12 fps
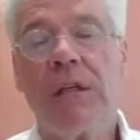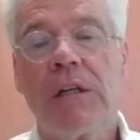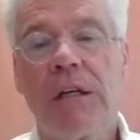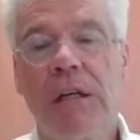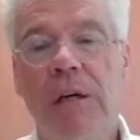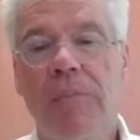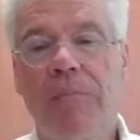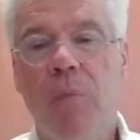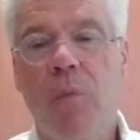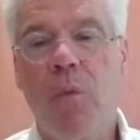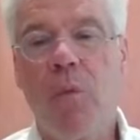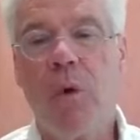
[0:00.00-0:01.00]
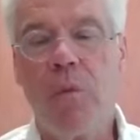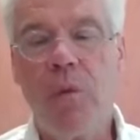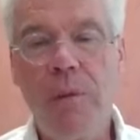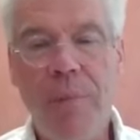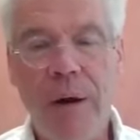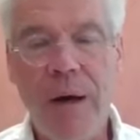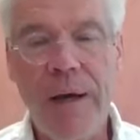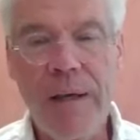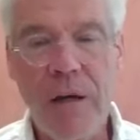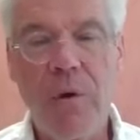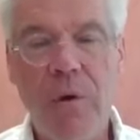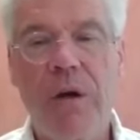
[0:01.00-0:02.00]
Um, when we buy
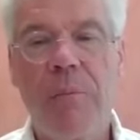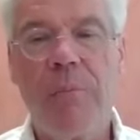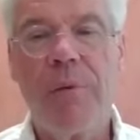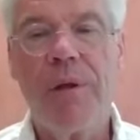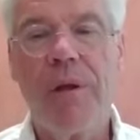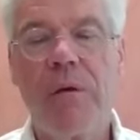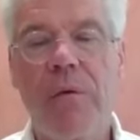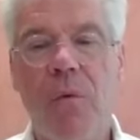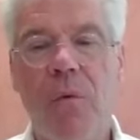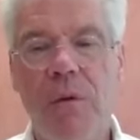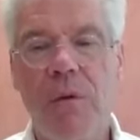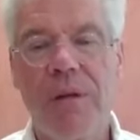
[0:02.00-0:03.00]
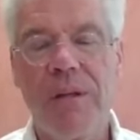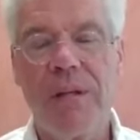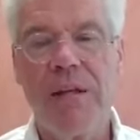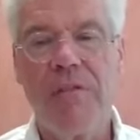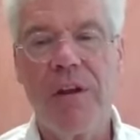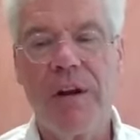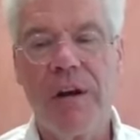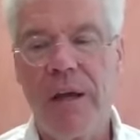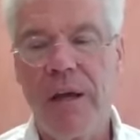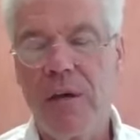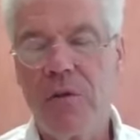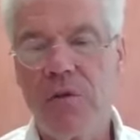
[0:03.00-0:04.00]
into a company, we believe that it
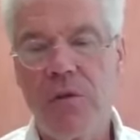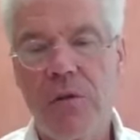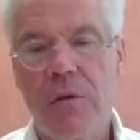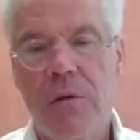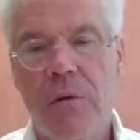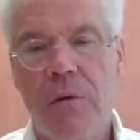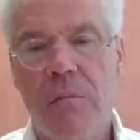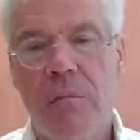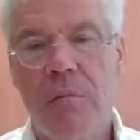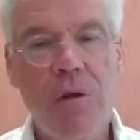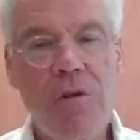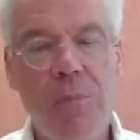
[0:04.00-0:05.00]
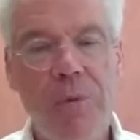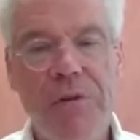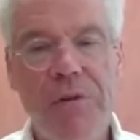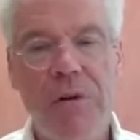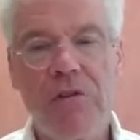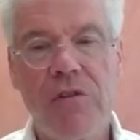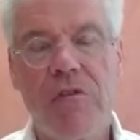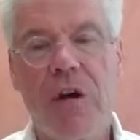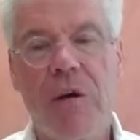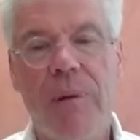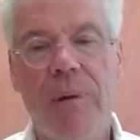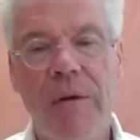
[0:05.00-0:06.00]
has multiple years of
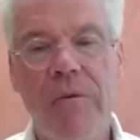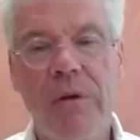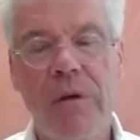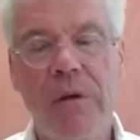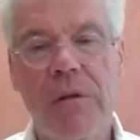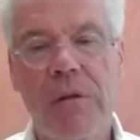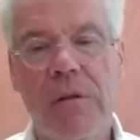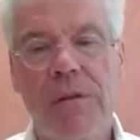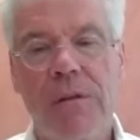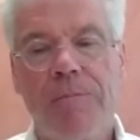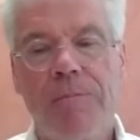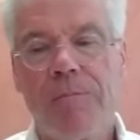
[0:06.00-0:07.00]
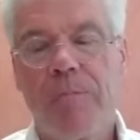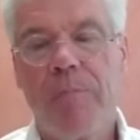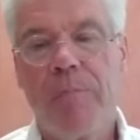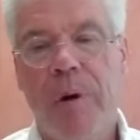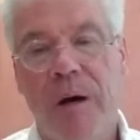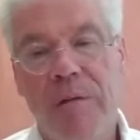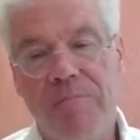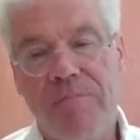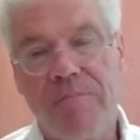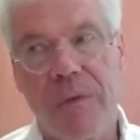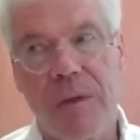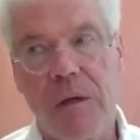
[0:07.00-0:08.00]
compounding, but
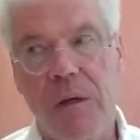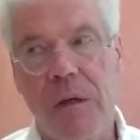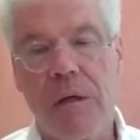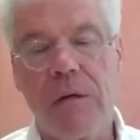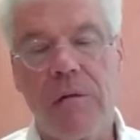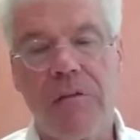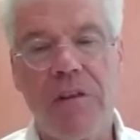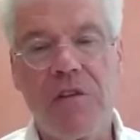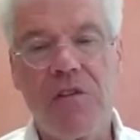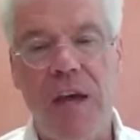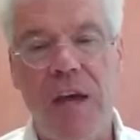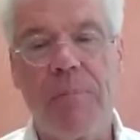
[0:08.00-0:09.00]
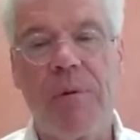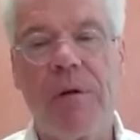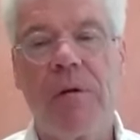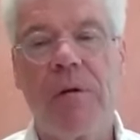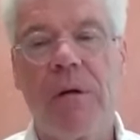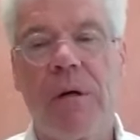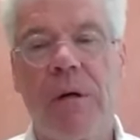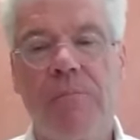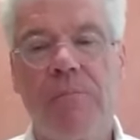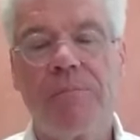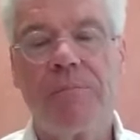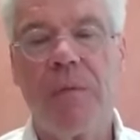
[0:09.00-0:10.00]
uh, things happen.
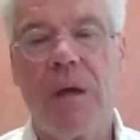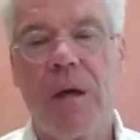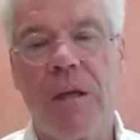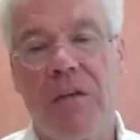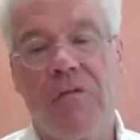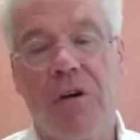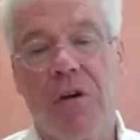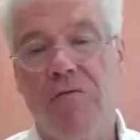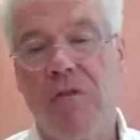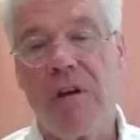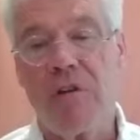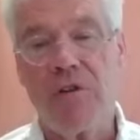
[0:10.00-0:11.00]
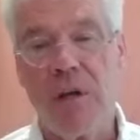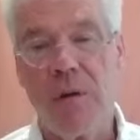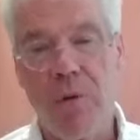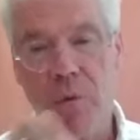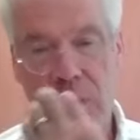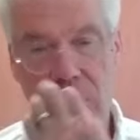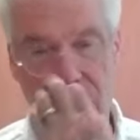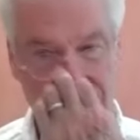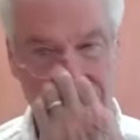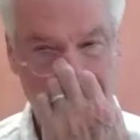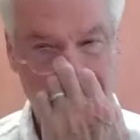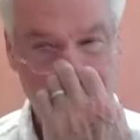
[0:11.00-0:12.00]
Um, I give you a great example. We were a
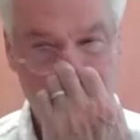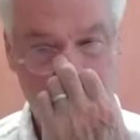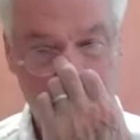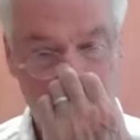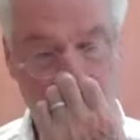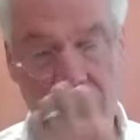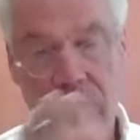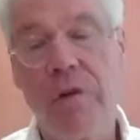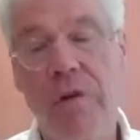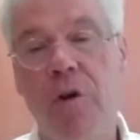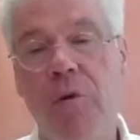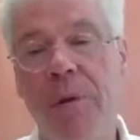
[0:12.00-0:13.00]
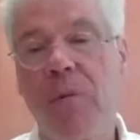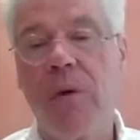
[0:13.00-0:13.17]
long-term holder of Adobe.